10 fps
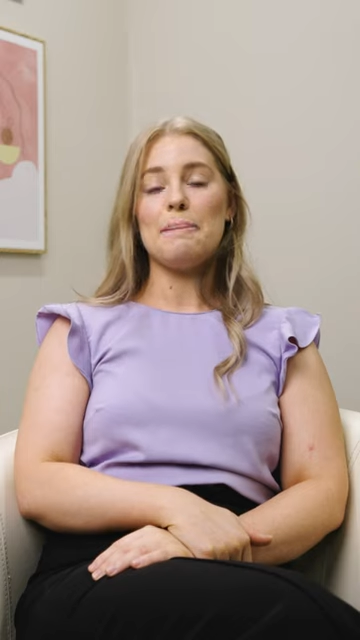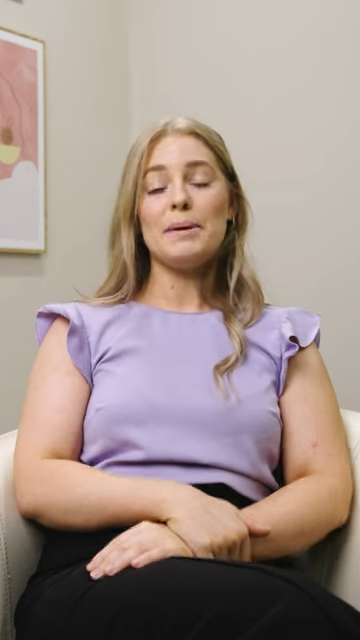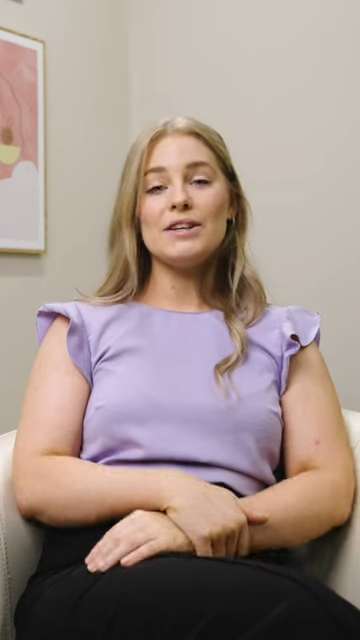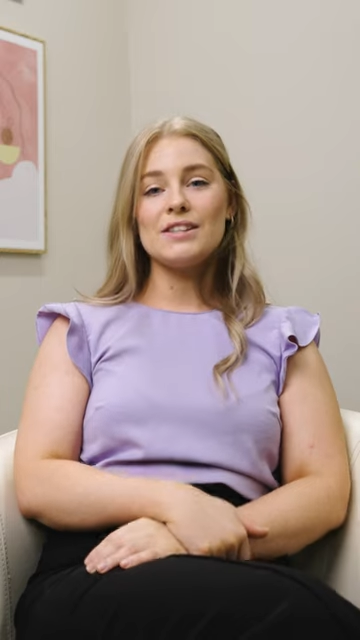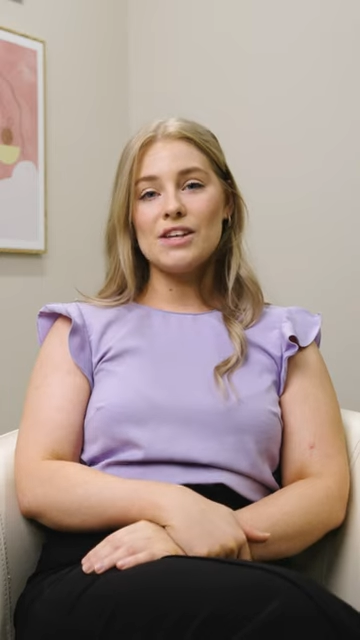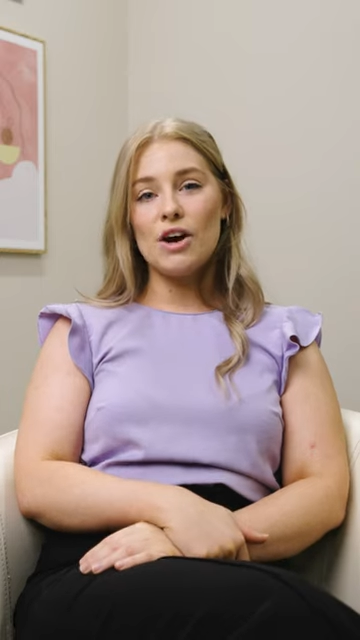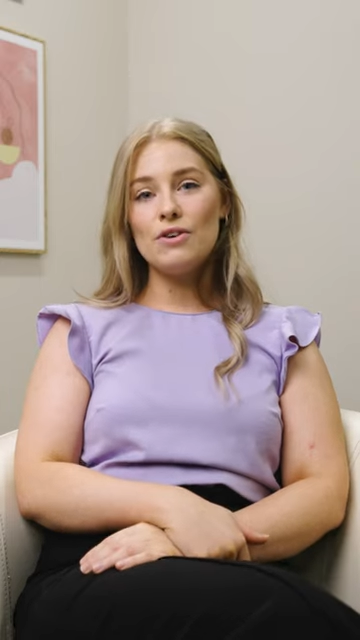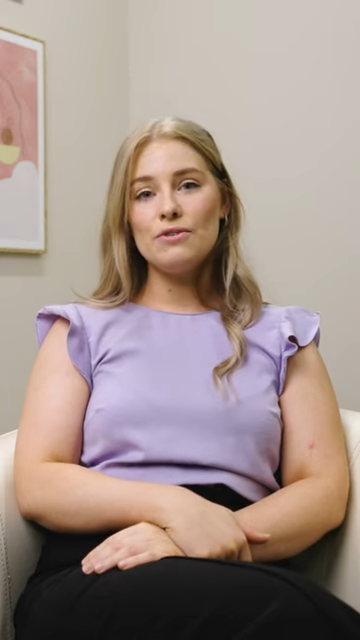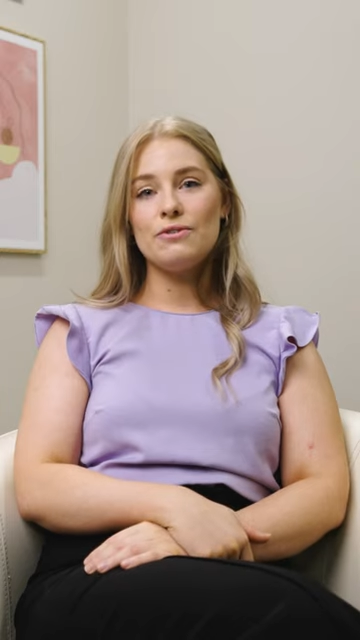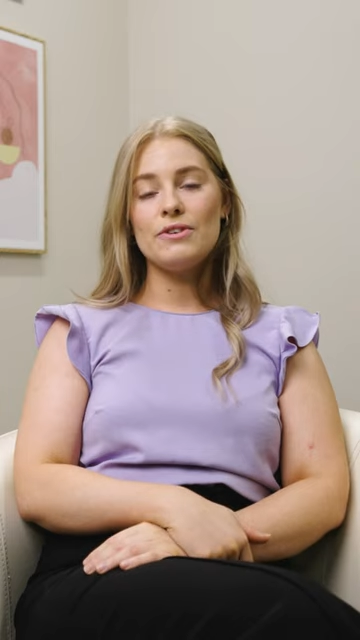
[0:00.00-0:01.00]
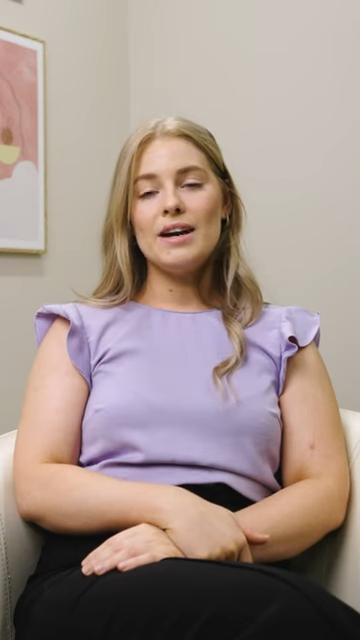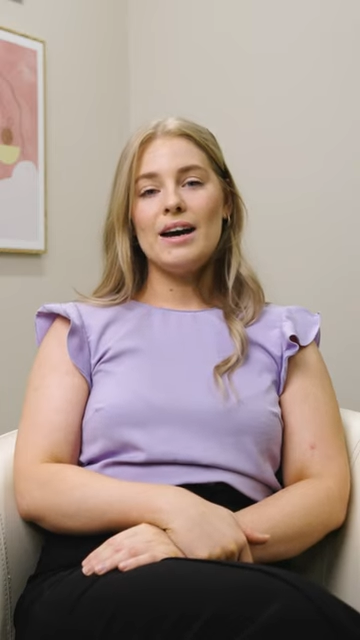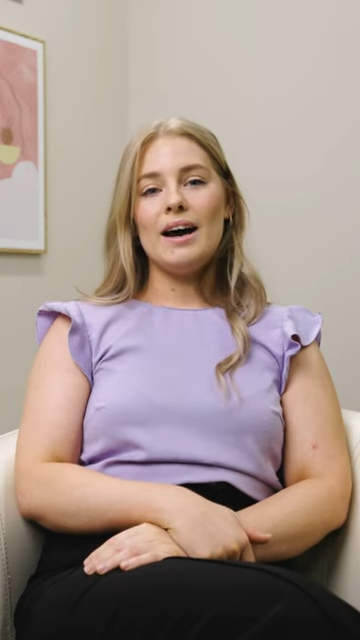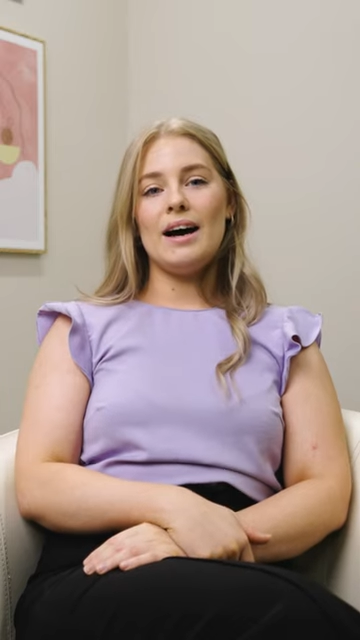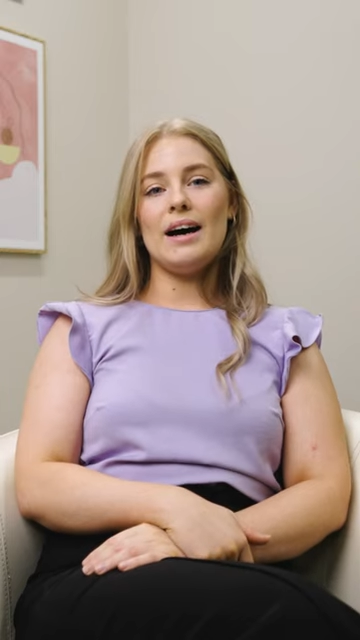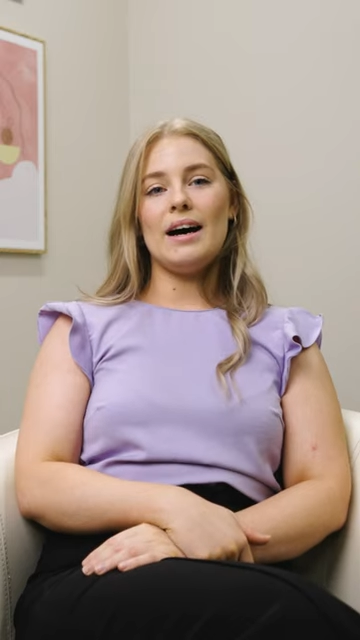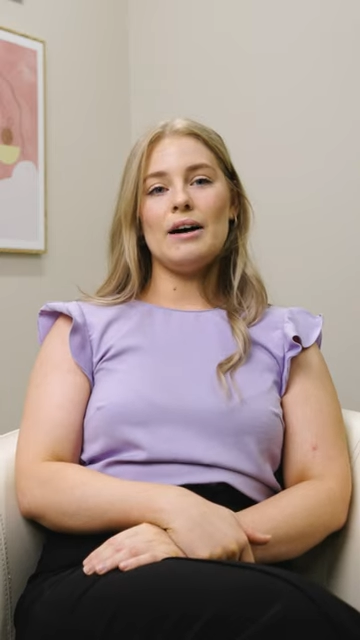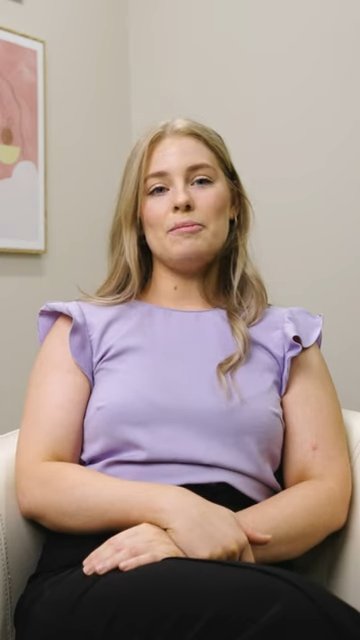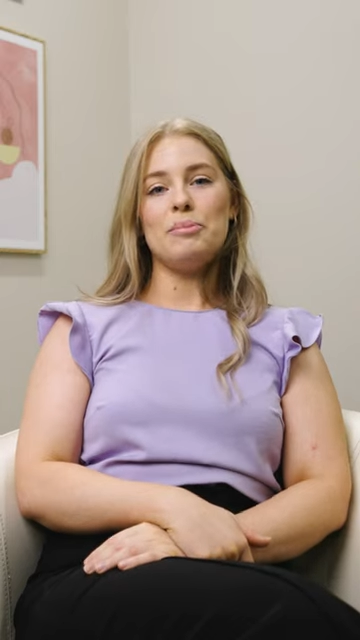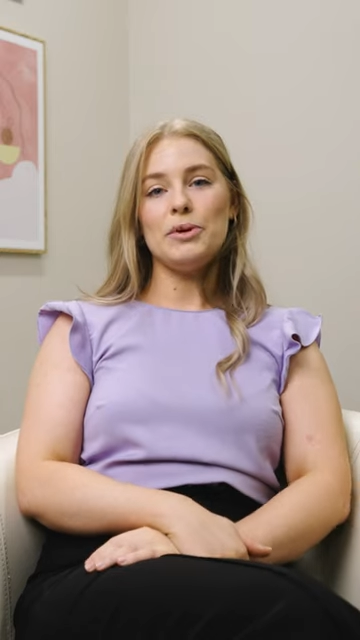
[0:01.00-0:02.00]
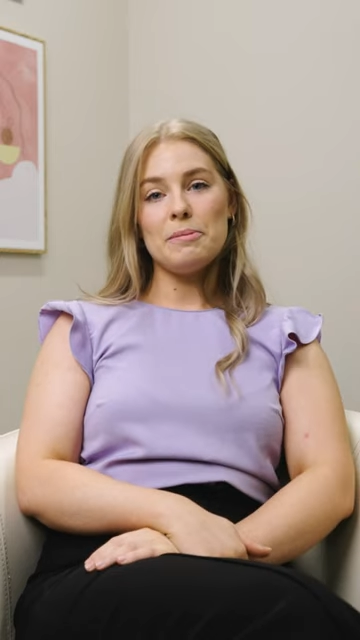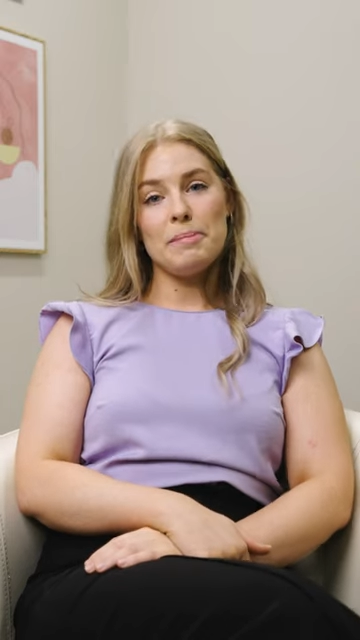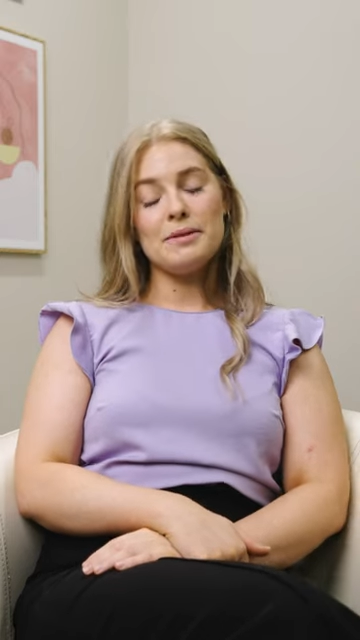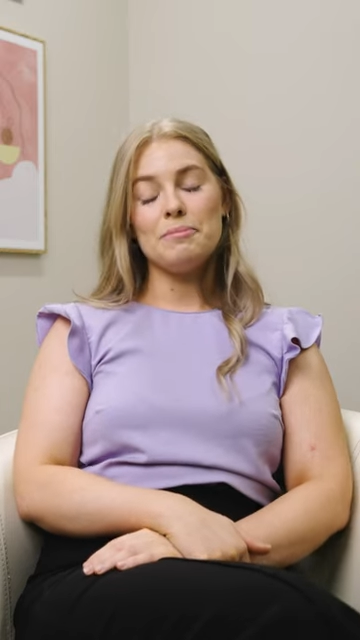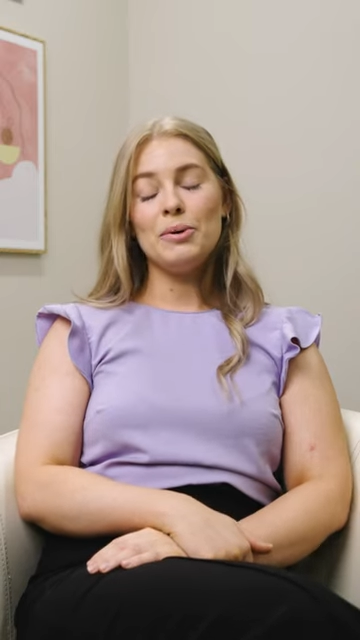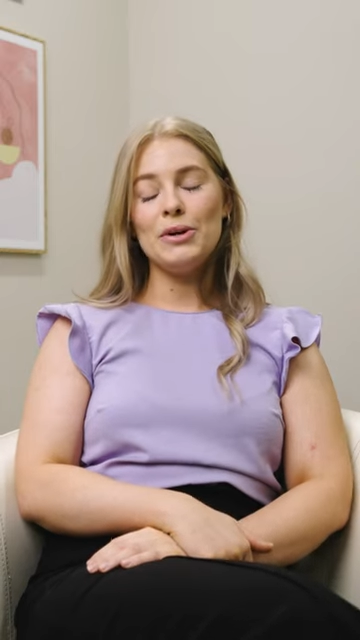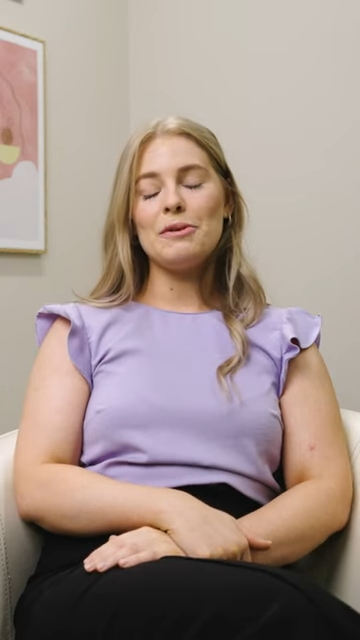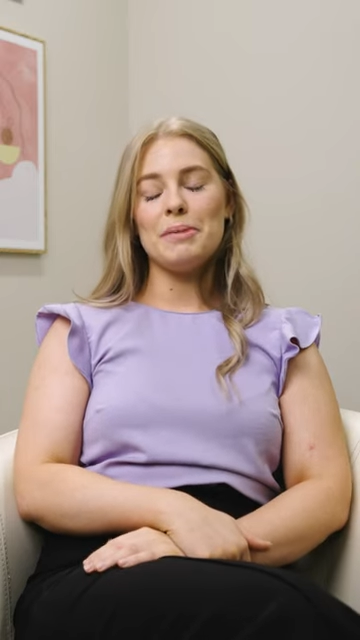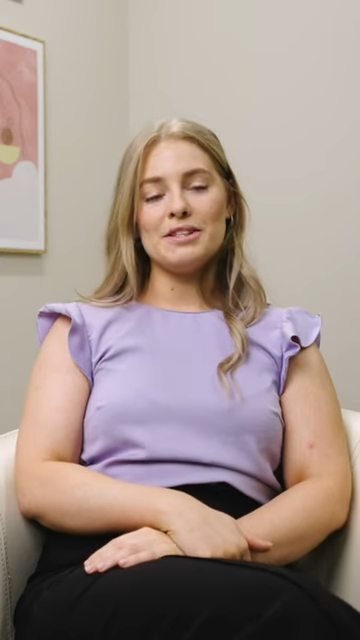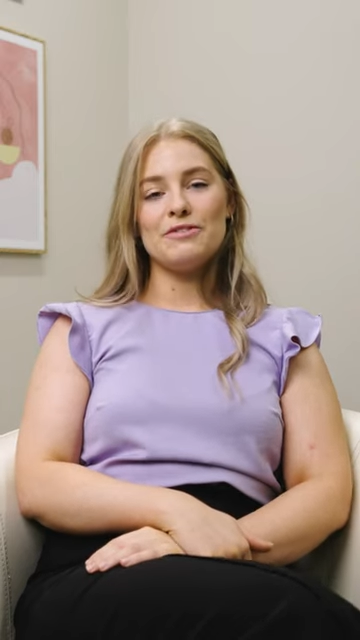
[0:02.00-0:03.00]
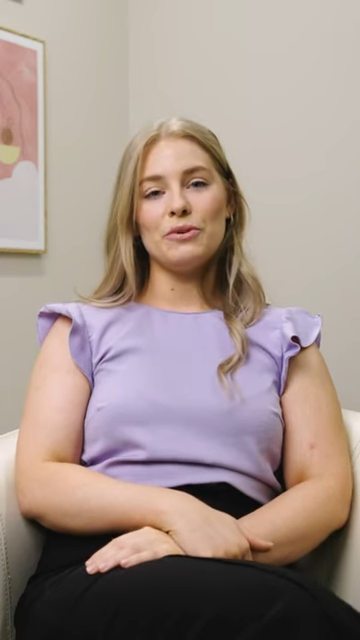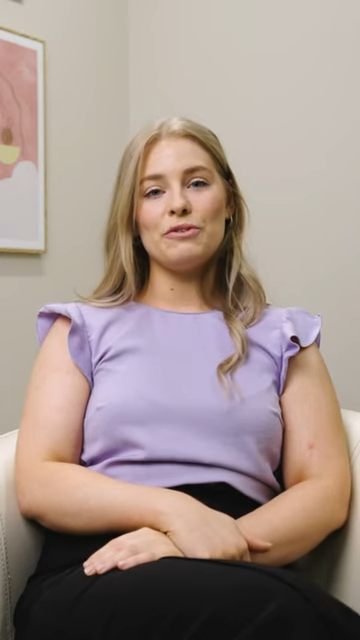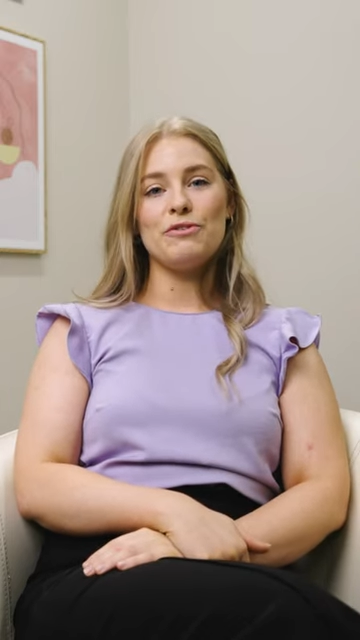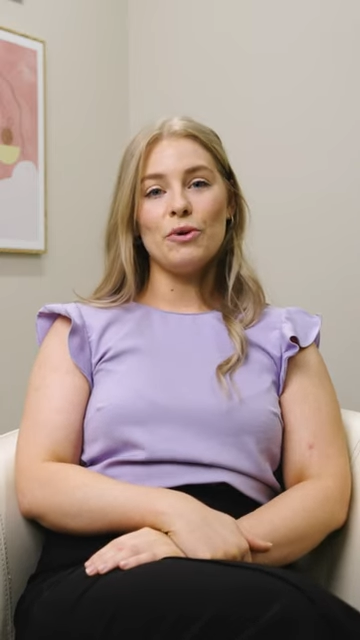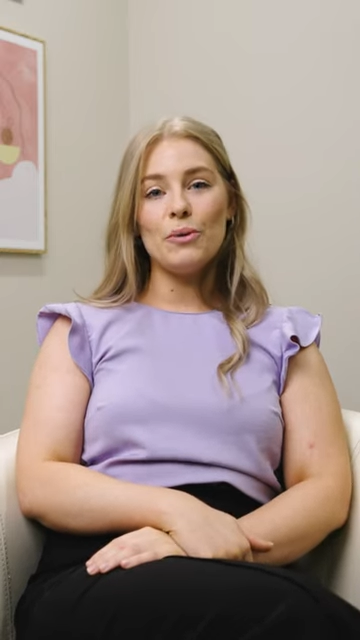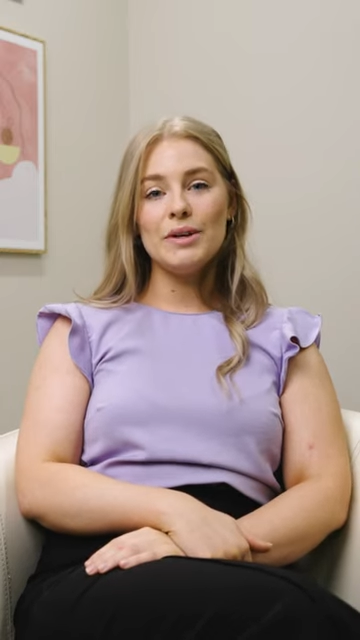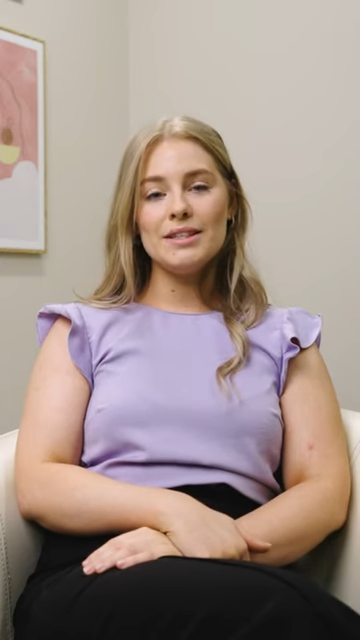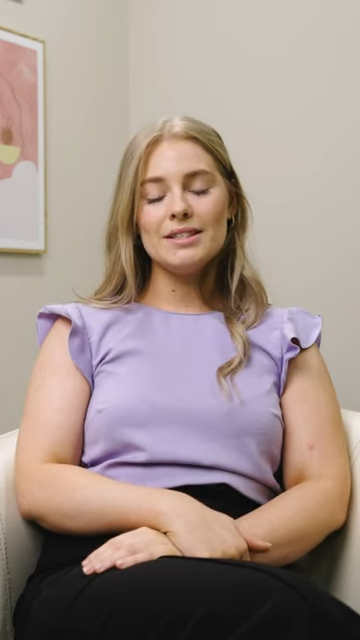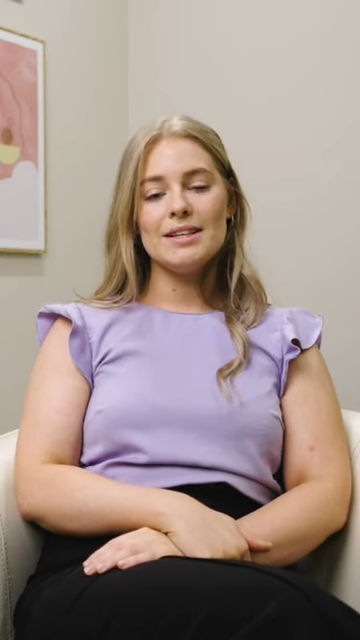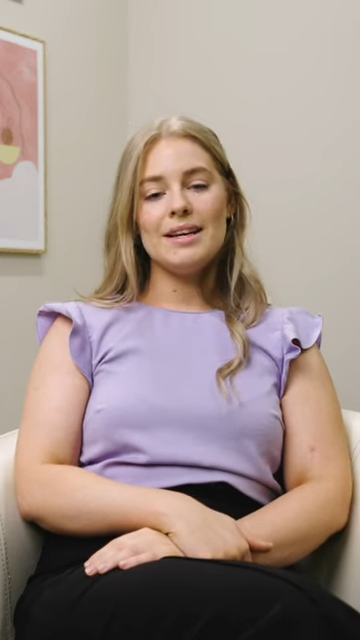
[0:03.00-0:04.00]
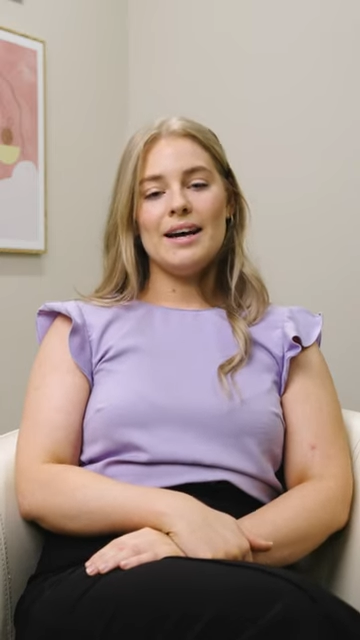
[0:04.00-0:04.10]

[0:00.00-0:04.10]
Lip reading: be yourself, put your best foot forward,